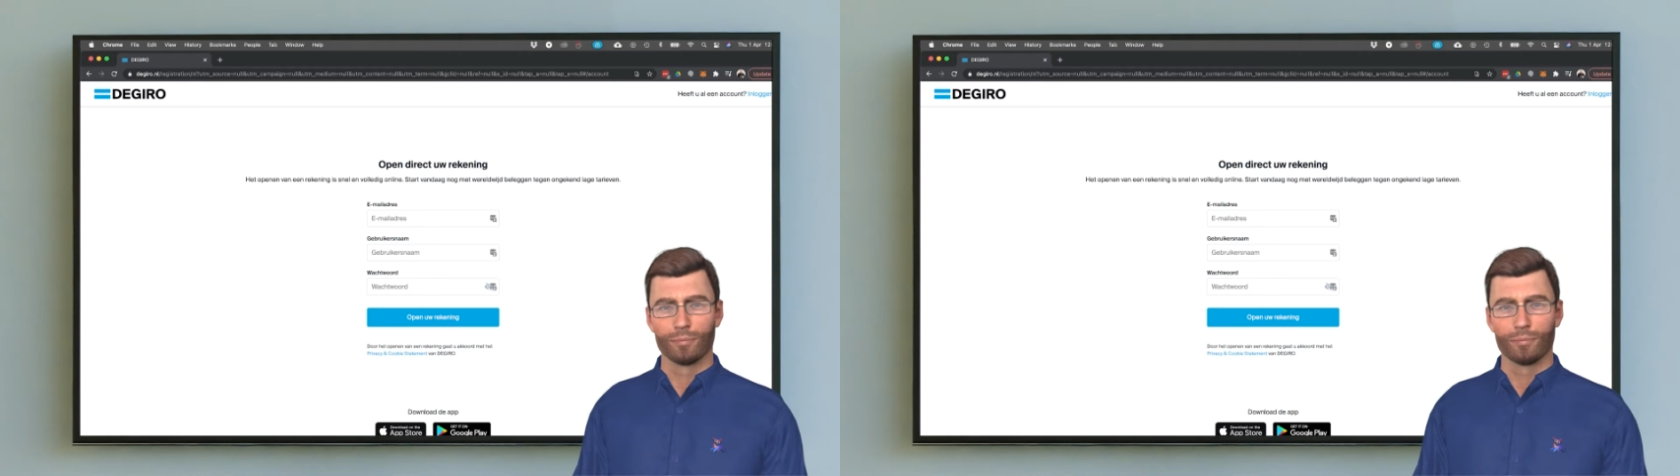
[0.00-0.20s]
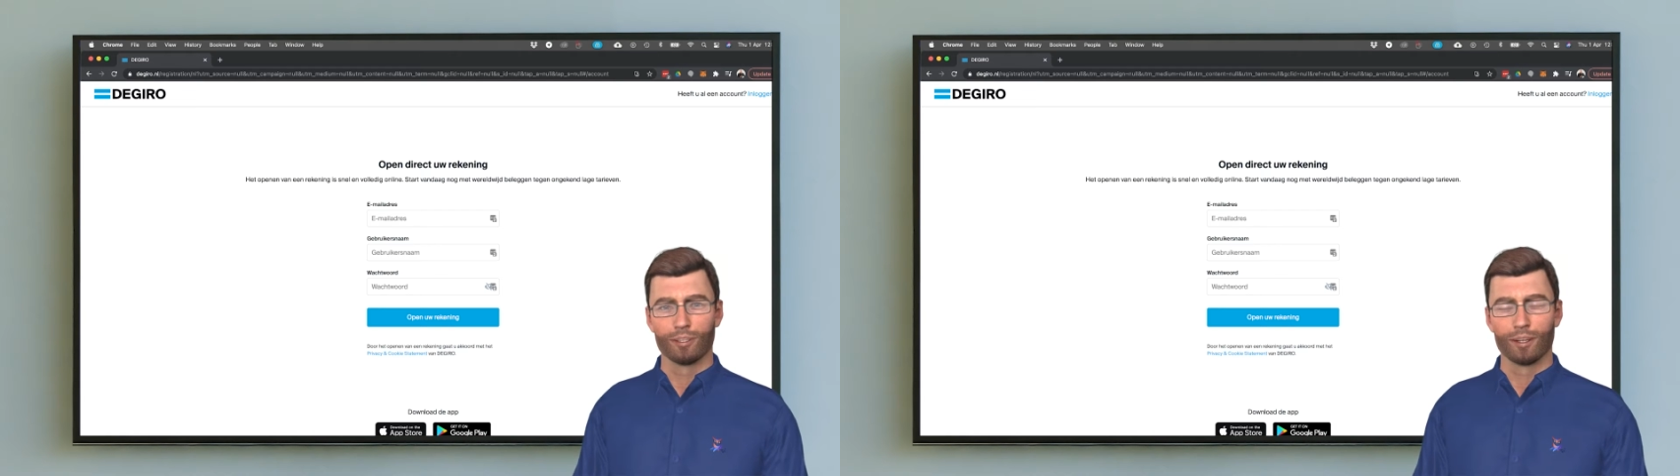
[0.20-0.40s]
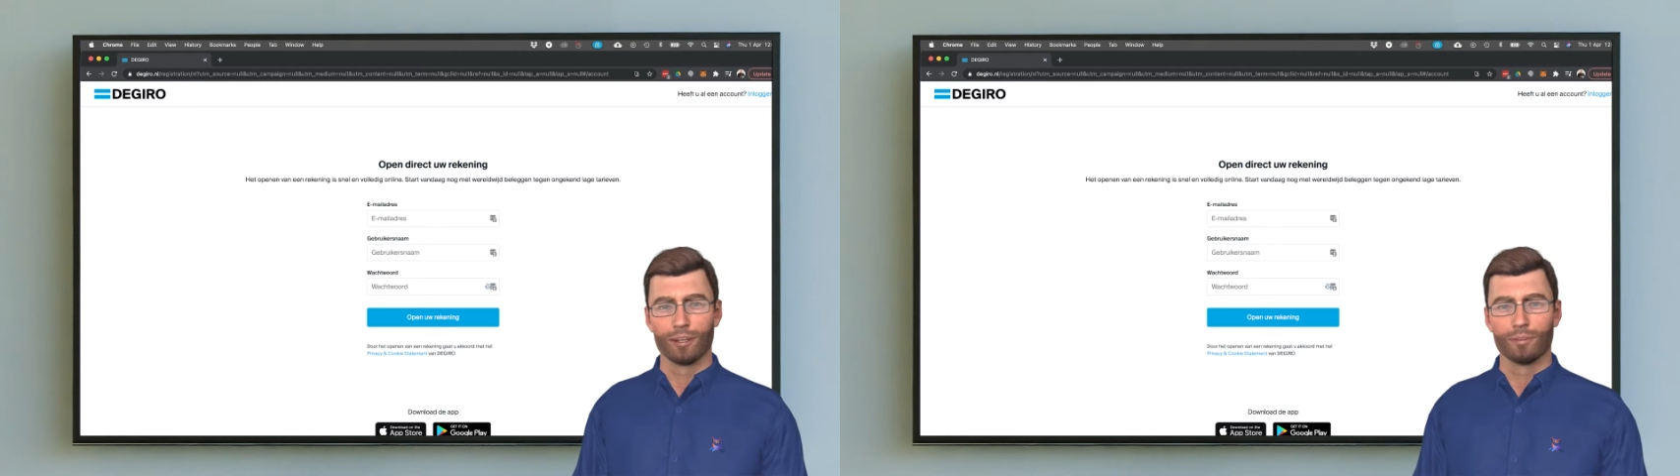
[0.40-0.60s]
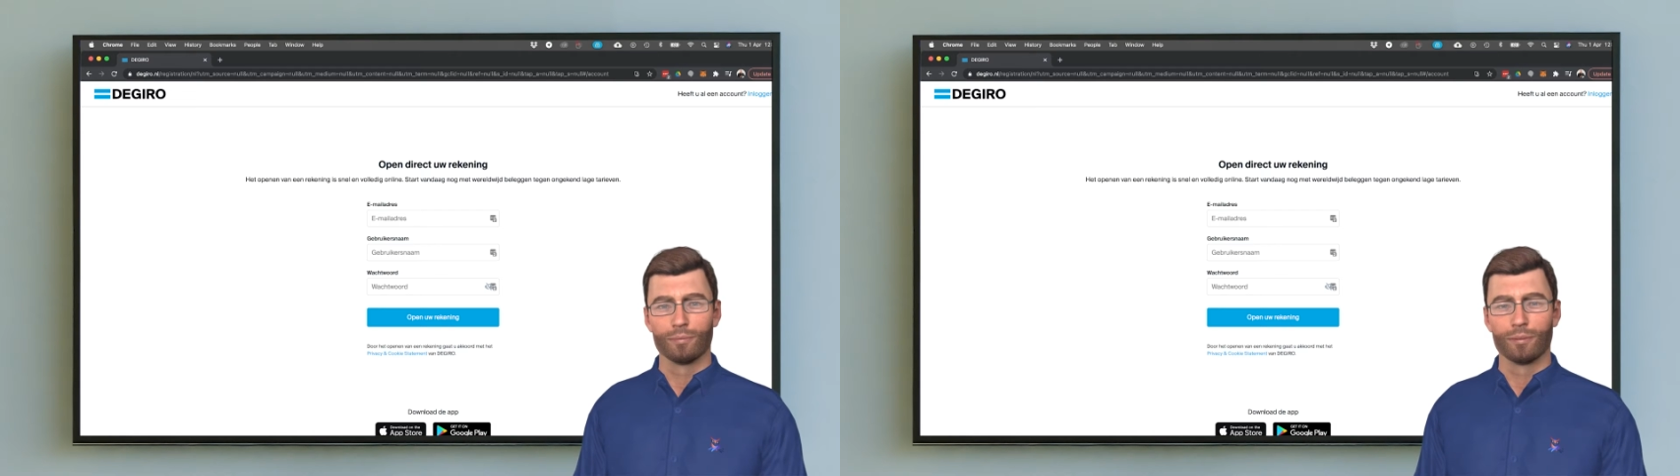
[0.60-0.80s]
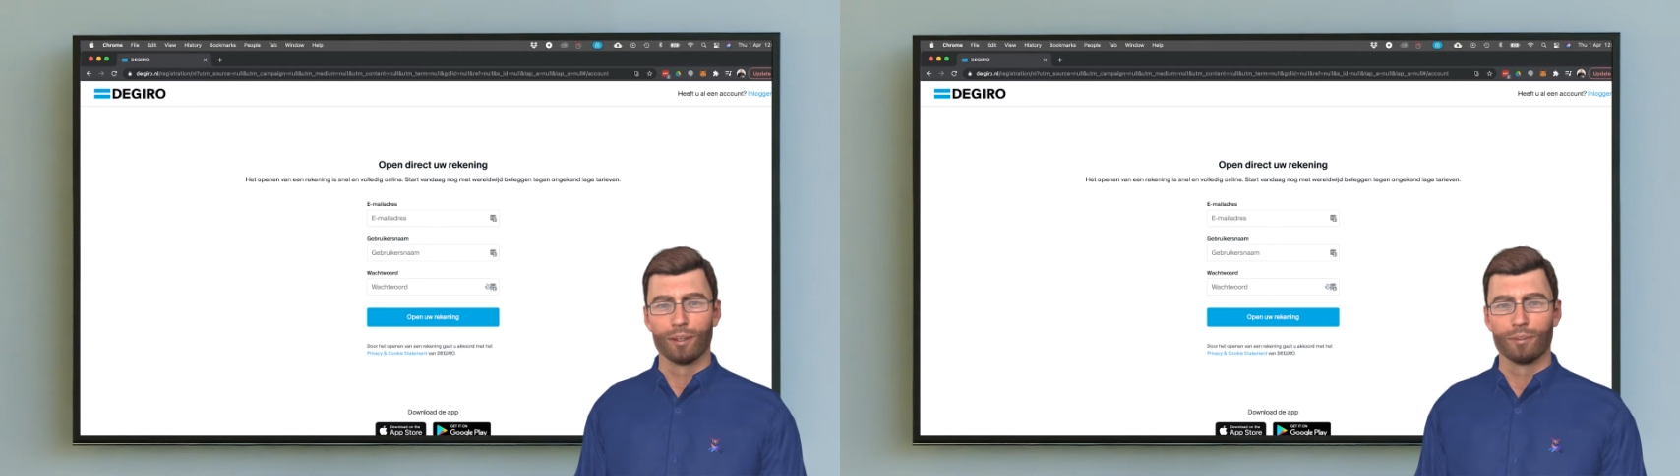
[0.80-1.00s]
you can find
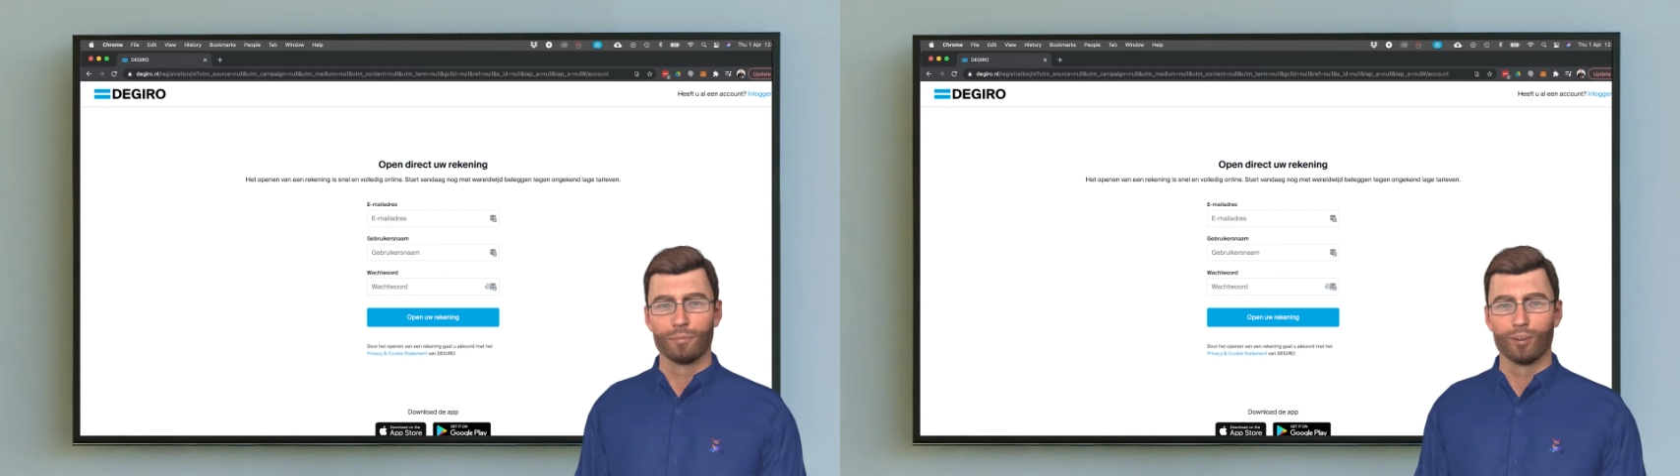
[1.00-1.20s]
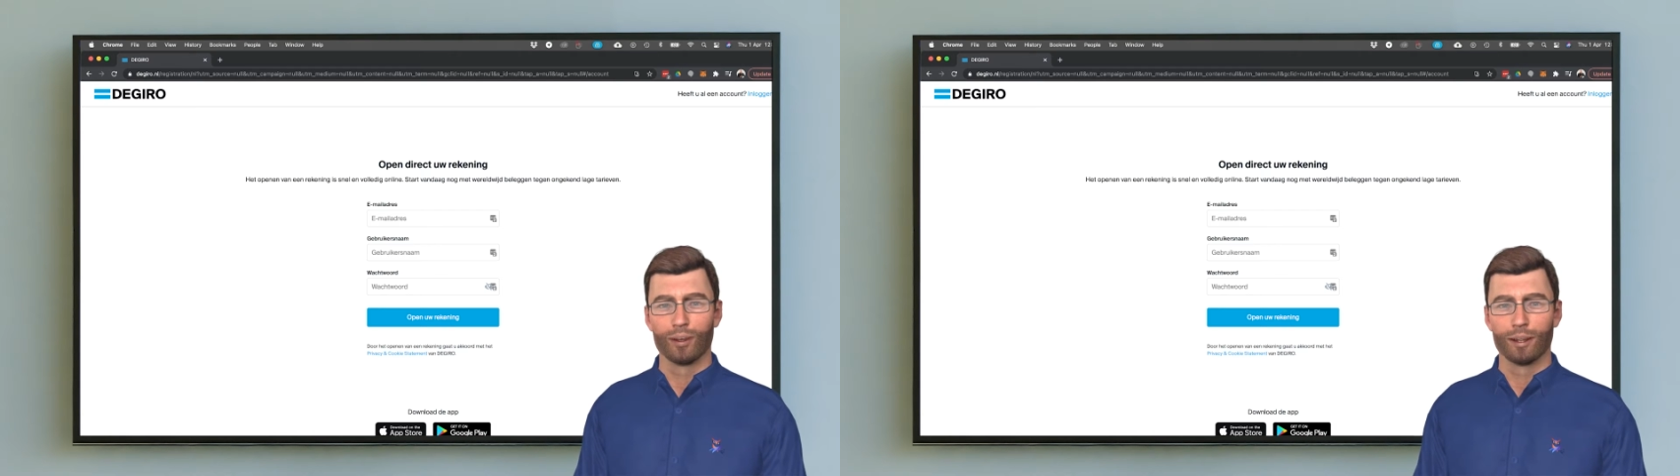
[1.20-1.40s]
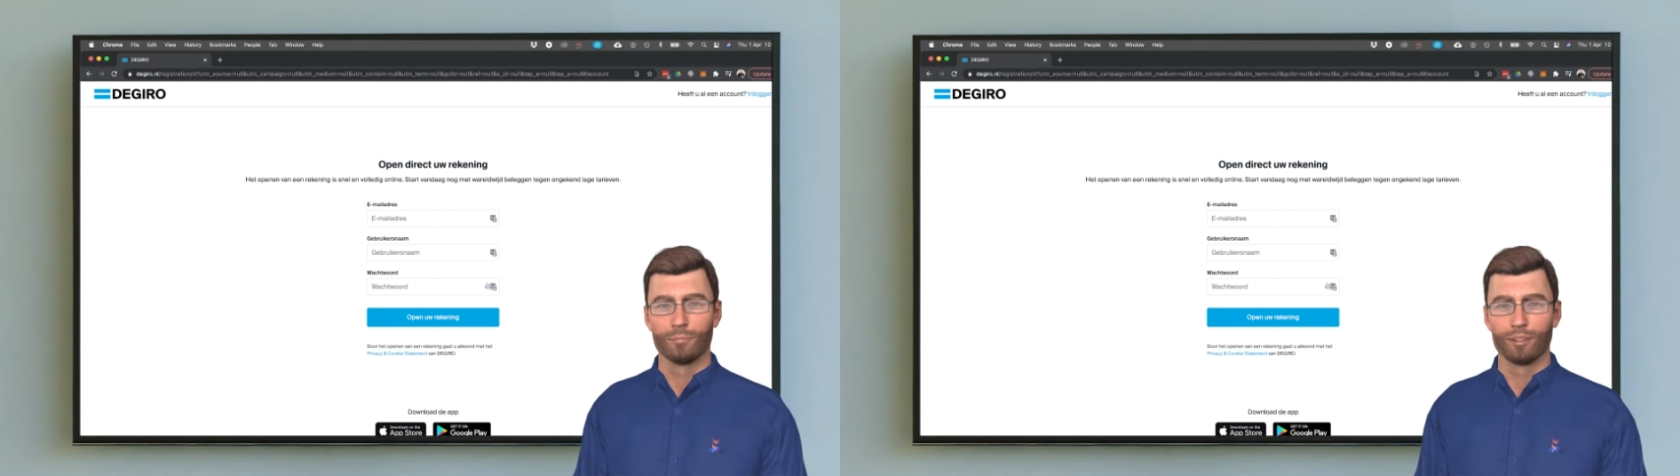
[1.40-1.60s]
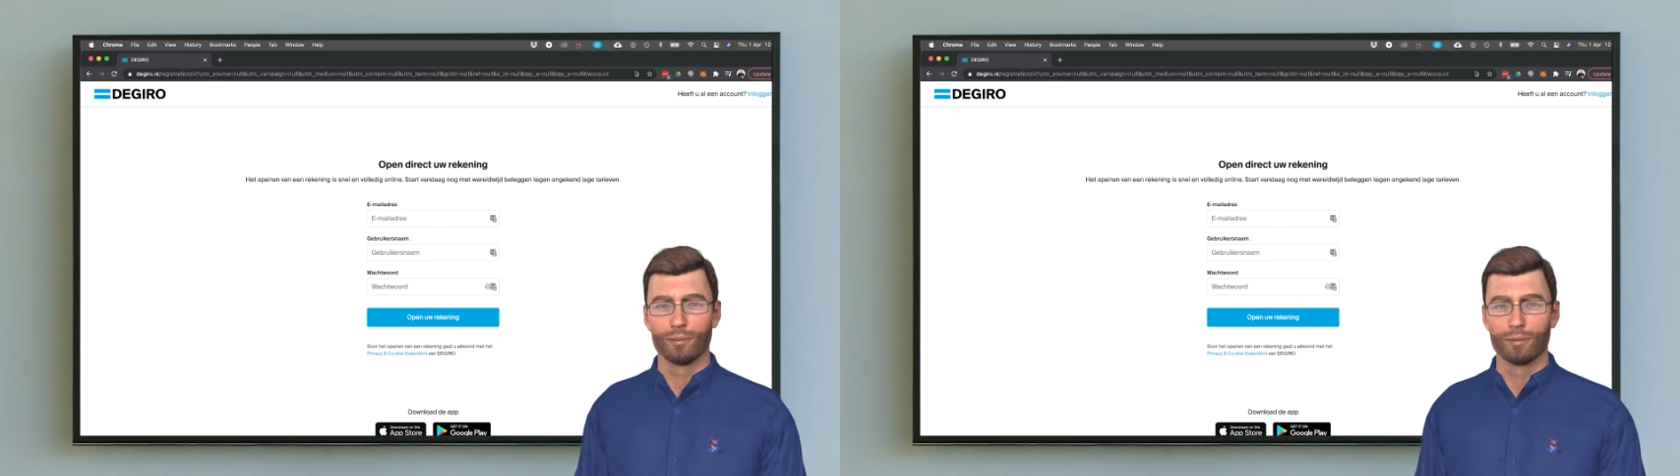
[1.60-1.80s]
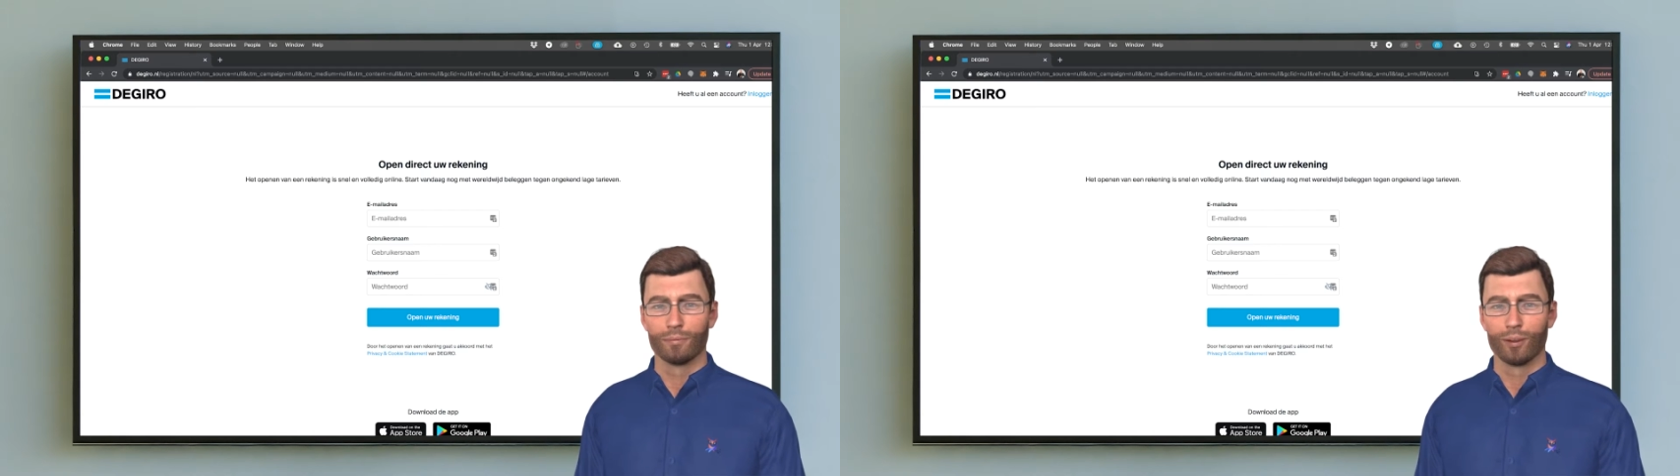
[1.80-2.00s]
a link in the description
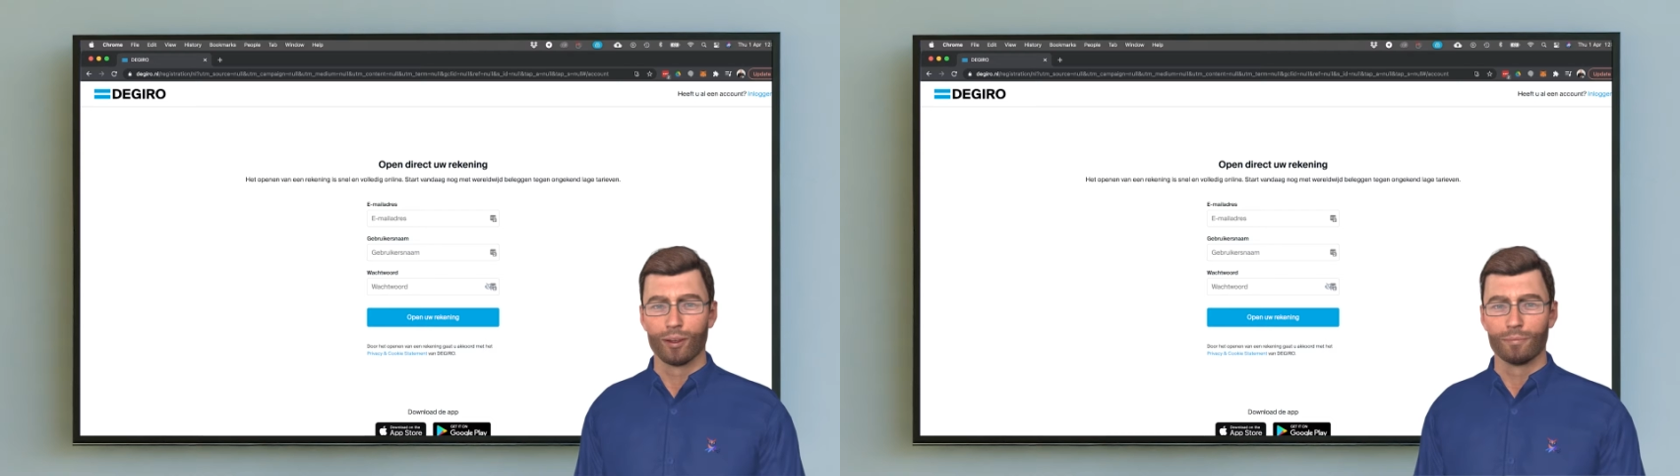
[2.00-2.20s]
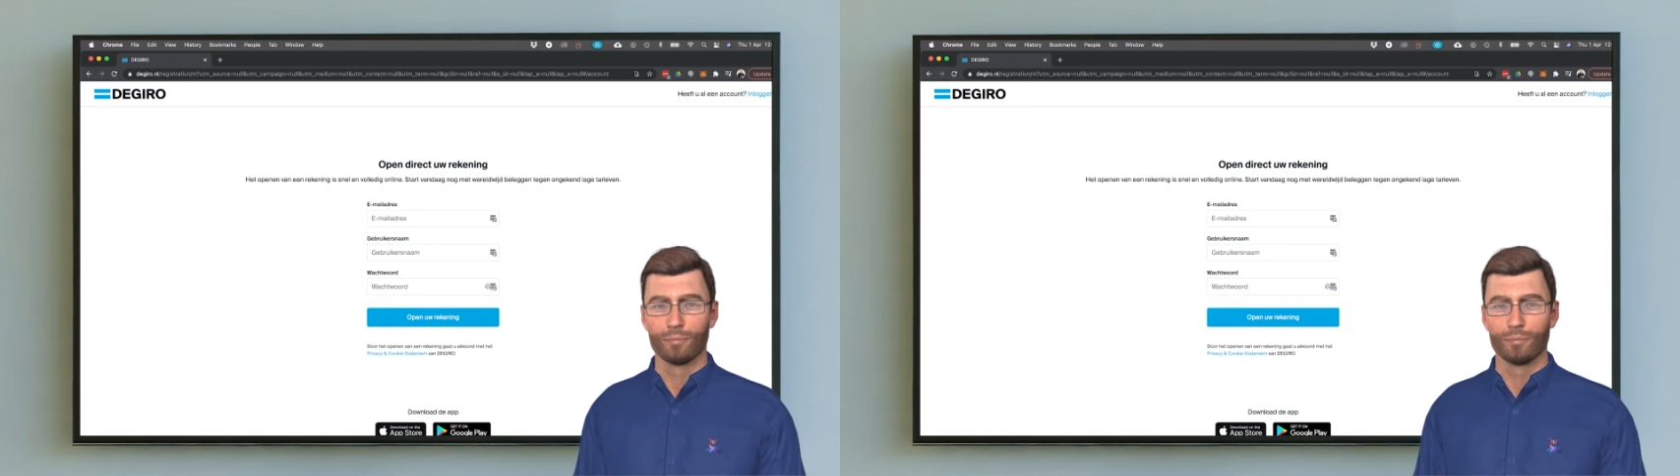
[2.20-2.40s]
of this video.